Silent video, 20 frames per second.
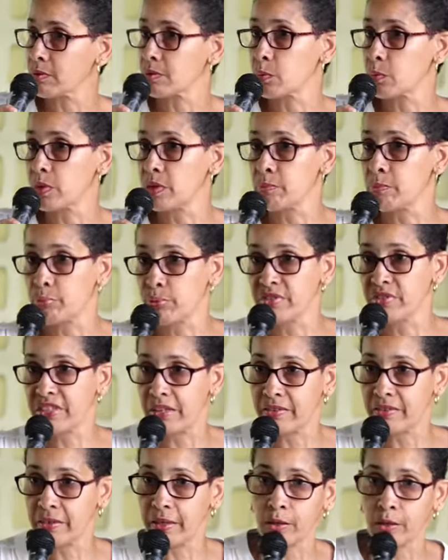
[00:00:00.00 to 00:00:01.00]
we
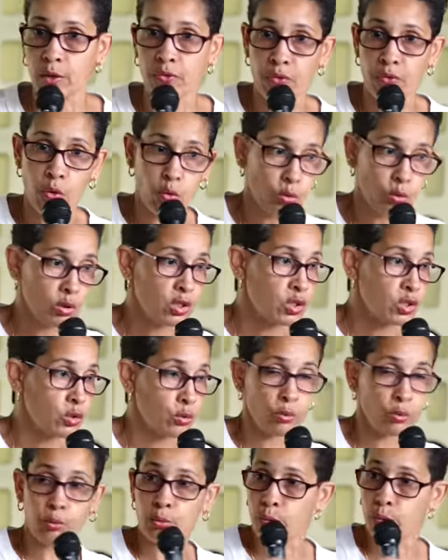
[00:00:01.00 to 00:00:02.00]
presented it, of course,
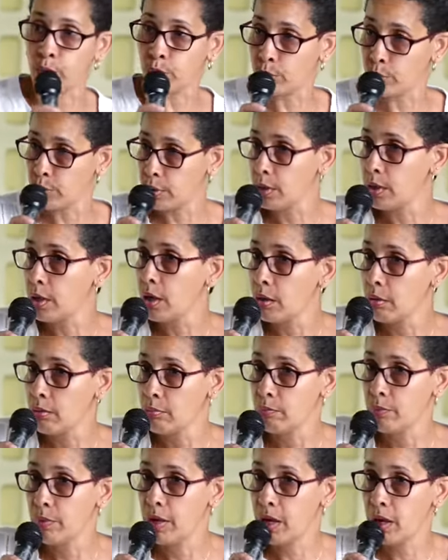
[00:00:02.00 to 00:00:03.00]
to
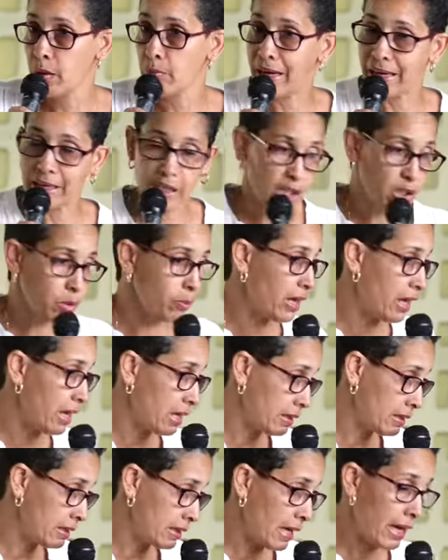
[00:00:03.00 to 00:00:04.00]

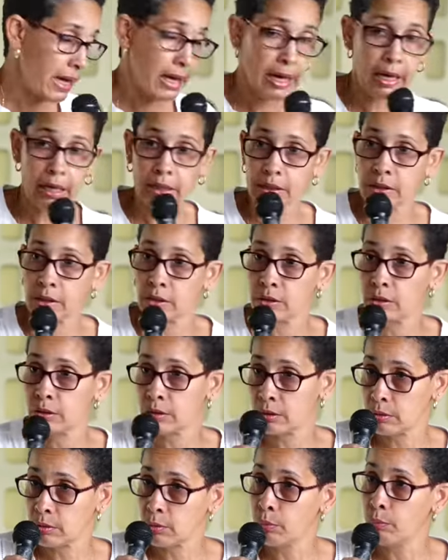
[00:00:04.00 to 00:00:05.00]
management
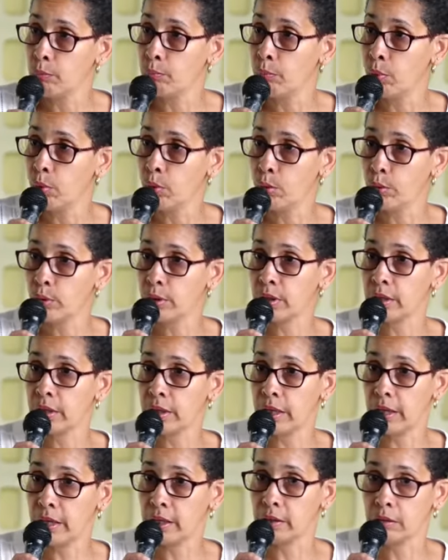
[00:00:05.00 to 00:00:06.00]
and board,
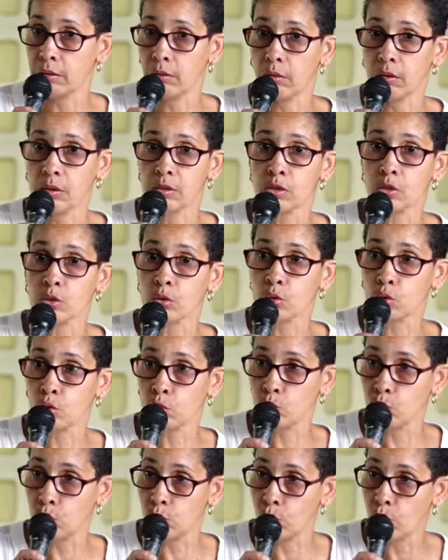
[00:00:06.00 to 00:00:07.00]
and also
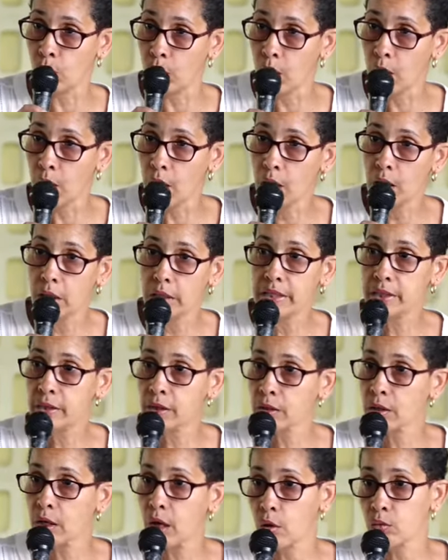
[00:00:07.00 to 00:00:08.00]
to
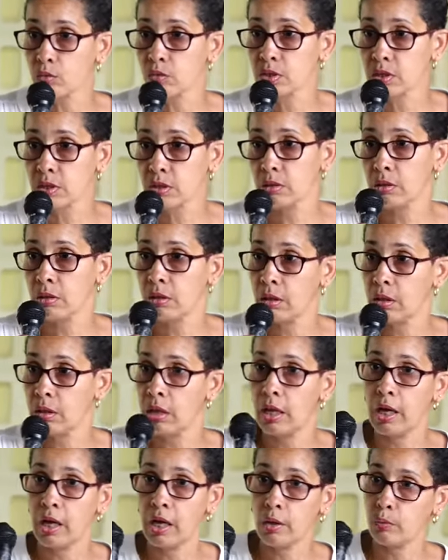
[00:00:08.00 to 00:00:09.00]
legal counsel,
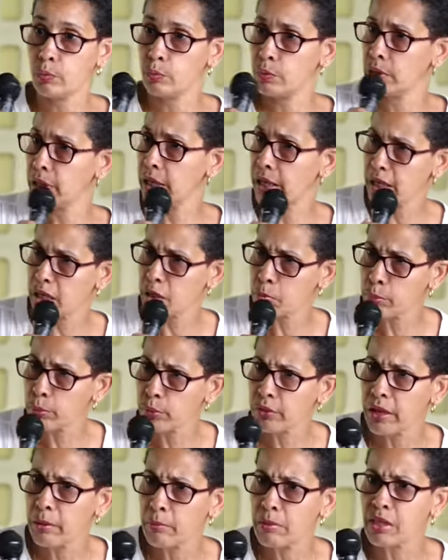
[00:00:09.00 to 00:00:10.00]
and we had
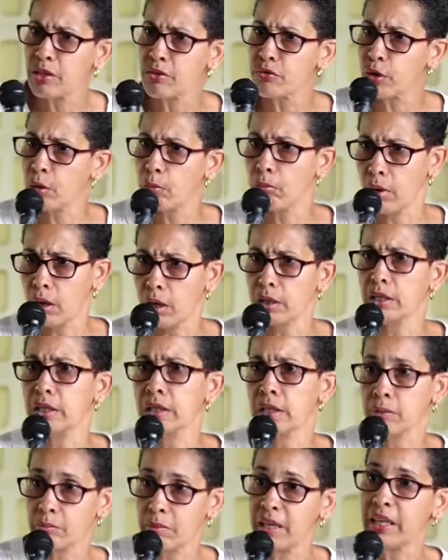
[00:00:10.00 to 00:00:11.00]
input, I believe, from
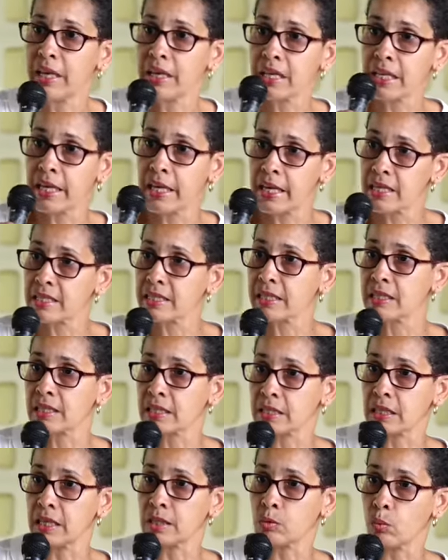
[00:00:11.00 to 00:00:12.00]
Bonnie. In any case,
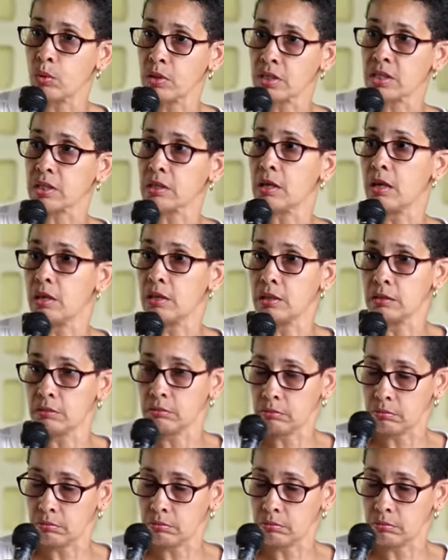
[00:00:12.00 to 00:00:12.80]
it was a